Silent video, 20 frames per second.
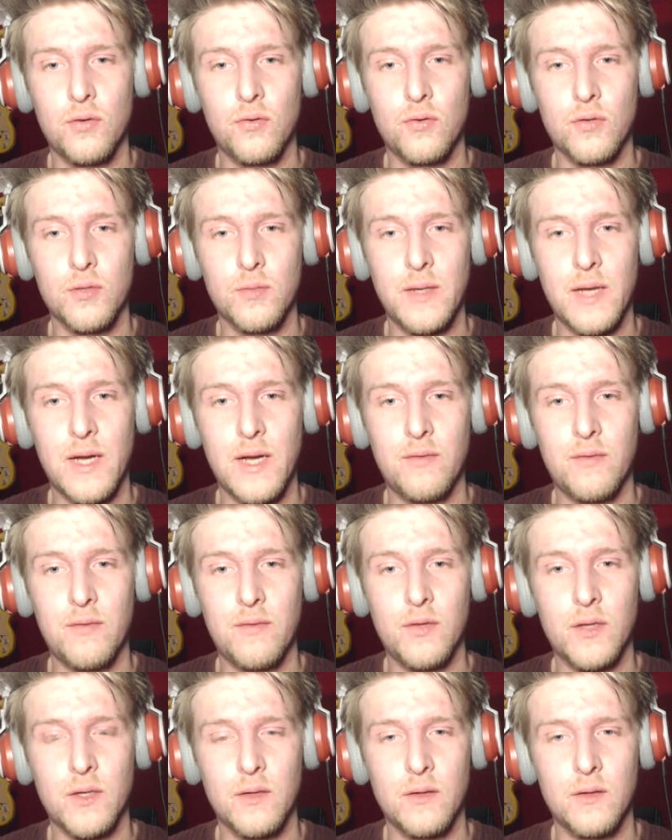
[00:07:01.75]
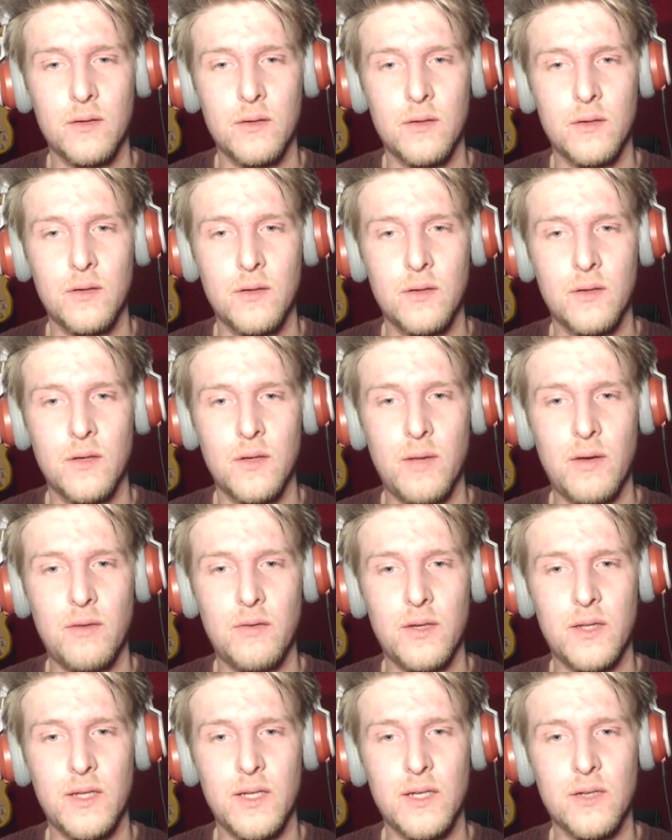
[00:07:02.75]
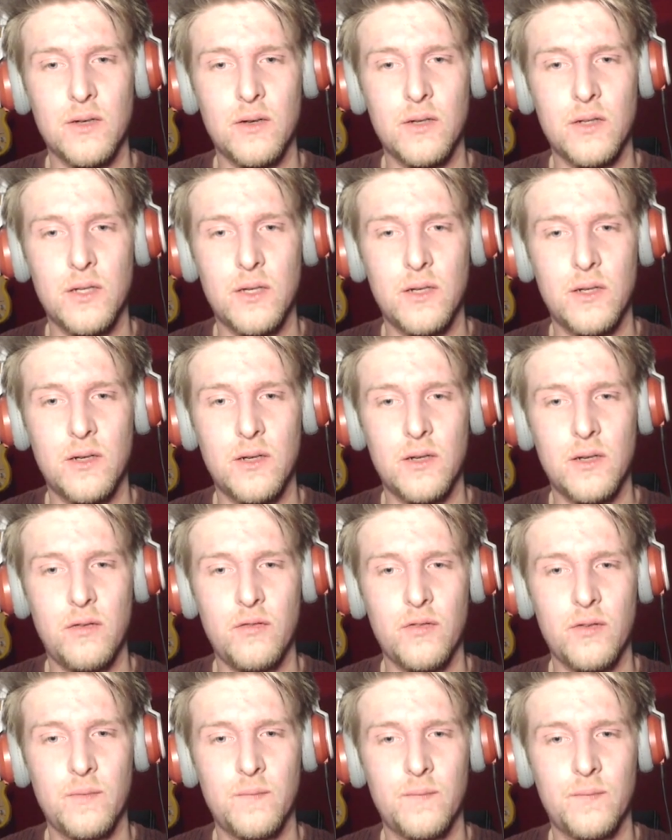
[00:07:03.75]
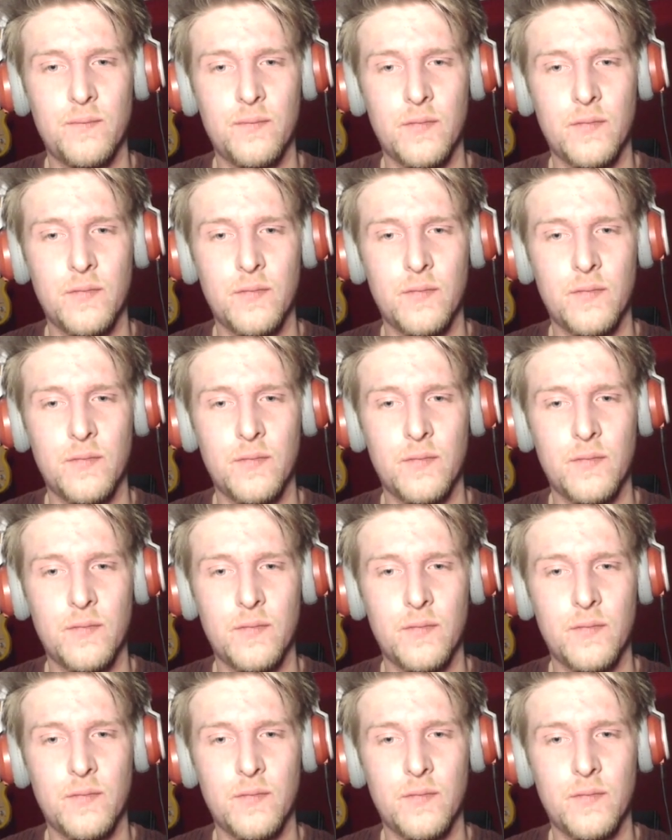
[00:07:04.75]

to cause me havoc. Apparently these are turned off.